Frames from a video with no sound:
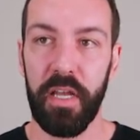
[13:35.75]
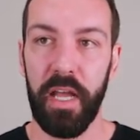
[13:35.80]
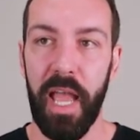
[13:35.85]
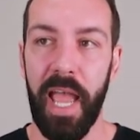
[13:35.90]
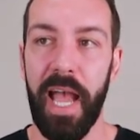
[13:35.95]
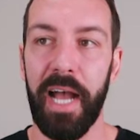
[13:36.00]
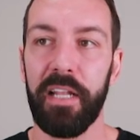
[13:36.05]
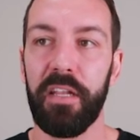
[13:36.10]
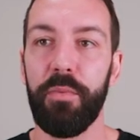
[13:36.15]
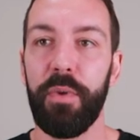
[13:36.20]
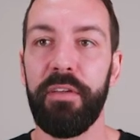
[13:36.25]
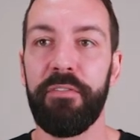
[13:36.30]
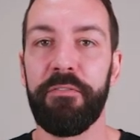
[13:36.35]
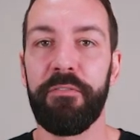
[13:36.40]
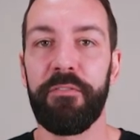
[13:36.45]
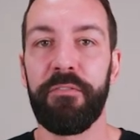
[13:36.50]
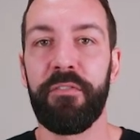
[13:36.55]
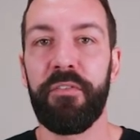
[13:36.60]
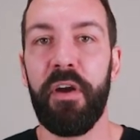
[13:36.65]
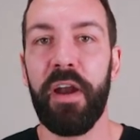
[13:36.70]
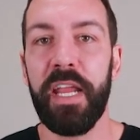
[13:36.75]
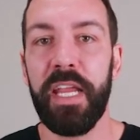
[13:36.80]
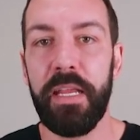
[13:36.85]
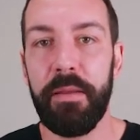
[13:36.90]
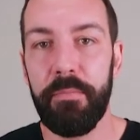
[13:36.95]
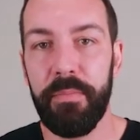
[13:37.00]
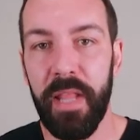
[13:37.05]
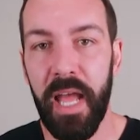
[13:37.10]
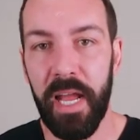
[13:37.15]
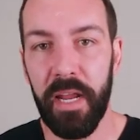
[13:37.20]
how do we
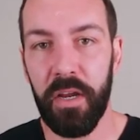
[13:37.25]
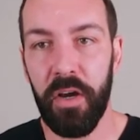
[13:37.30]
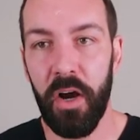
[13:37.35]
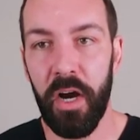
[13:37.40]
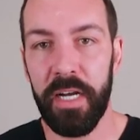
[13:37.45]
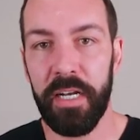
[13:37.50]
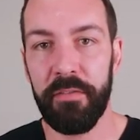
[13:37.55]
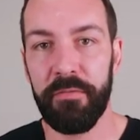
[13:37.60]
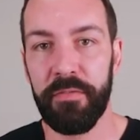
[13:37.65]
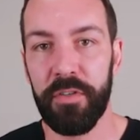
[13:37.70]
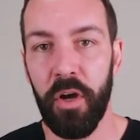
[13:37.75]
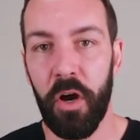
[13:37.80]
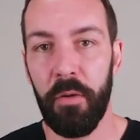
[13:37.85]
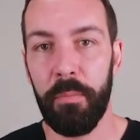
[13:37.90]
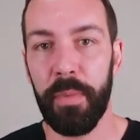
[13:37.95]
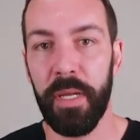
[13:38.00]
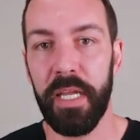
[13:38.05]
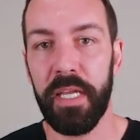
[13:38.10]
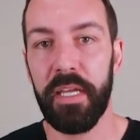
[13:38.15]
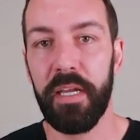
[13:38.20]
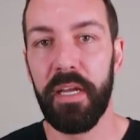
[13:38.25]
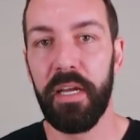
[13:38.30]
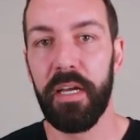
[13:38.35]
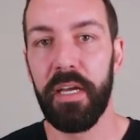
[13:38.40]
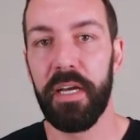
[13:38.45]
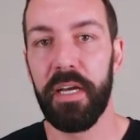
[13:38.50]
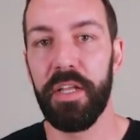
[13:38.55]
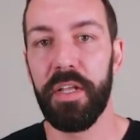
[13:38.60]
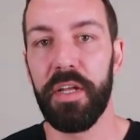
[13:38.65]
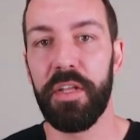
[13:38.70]
frame that kind of topic
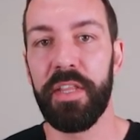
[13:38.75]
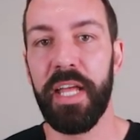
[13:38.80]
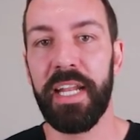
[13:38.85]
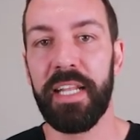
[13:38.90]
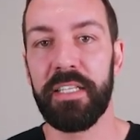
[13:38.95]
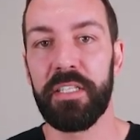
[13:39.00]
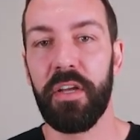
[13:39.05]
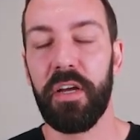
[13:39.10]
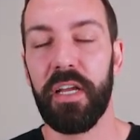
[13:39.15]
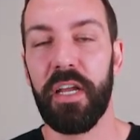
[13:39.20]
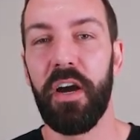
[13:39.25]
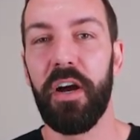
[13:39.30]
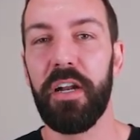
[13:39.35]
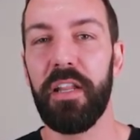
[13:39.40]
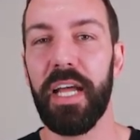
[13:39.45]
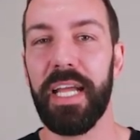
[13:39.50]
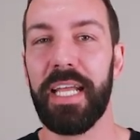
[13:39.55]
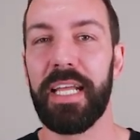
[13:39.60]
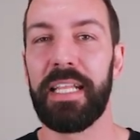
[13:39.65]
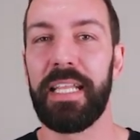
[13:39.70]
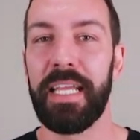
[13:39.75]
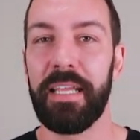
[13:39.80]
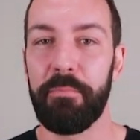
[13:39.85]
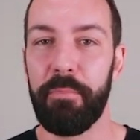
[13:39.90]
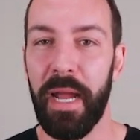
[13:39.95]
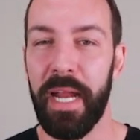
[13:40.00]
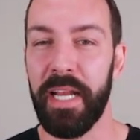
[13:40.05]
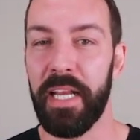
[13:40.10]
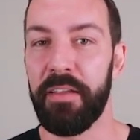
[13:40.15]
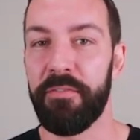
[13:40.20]
that is kind of like
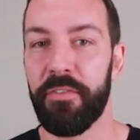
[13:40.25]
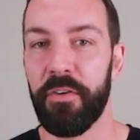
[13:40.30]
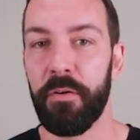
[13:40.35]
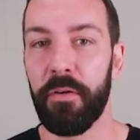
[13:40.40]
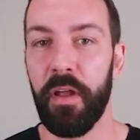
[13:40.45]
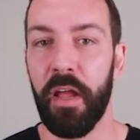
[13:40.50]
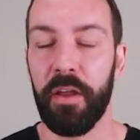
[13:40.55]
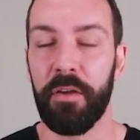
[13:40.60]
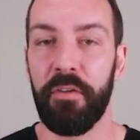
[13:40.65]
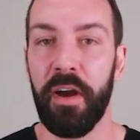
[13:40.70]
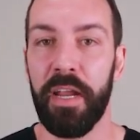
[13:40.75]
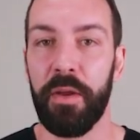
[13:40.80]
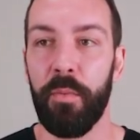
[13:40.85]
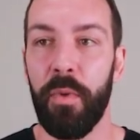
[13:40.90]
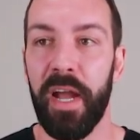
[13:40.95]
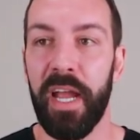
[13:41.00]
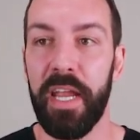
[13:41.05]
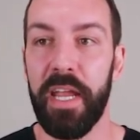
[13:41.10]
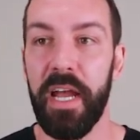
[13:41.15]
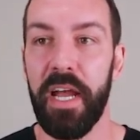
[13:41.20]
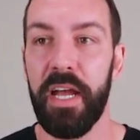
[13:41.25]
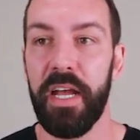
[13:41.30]
clickbaity for a great way?